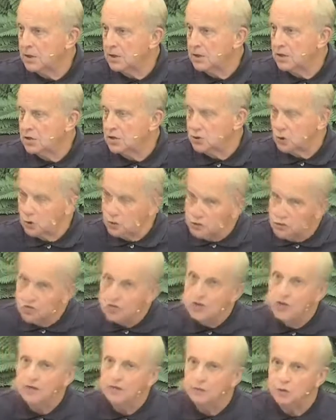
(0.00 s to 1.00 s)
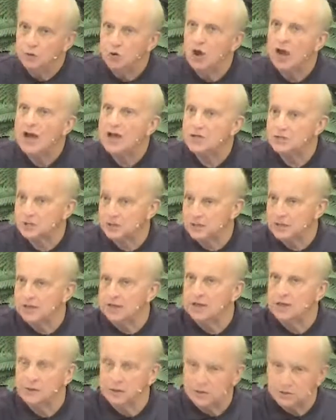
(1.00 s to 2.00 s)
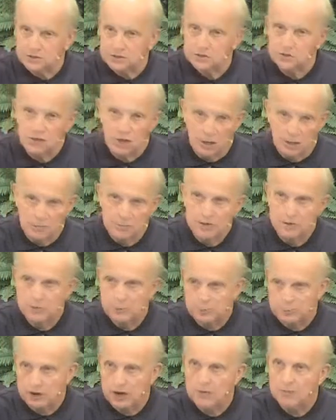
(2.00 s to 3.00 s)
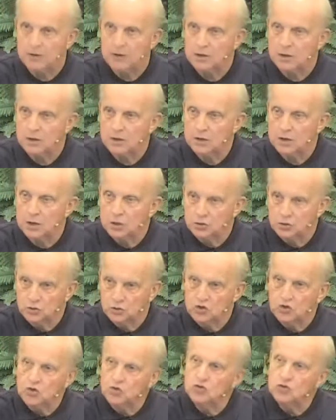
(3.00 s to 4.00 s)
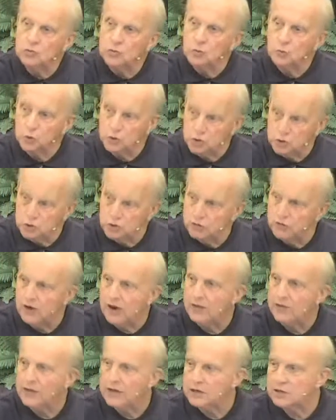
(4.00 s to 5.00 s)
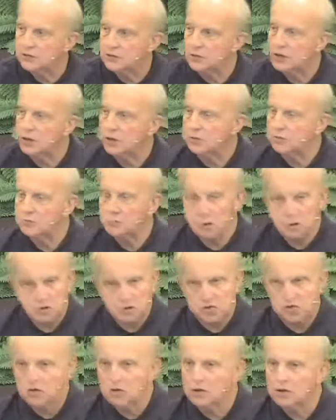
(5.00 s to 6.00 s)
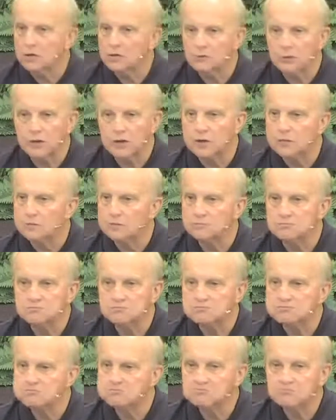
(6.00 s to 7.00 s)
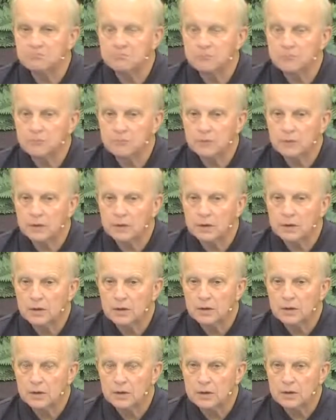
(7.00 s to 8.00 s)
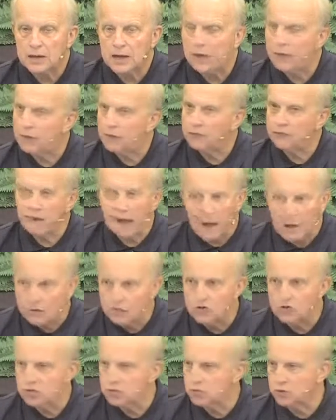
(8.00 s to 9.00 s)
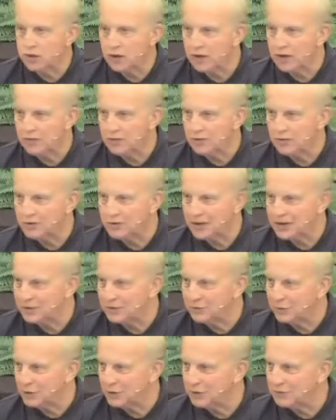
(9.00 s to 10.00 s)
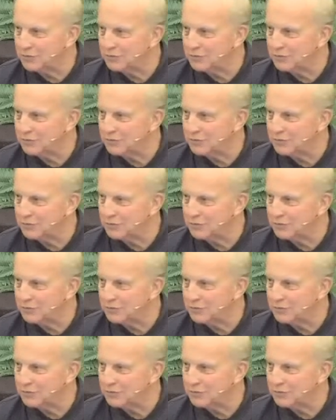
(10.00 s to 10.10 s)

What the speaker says: So if you ask any of these young people primarily, would you define that as freedom? Well, sure, freedom. Now, the founders would not have looked at that as freedom.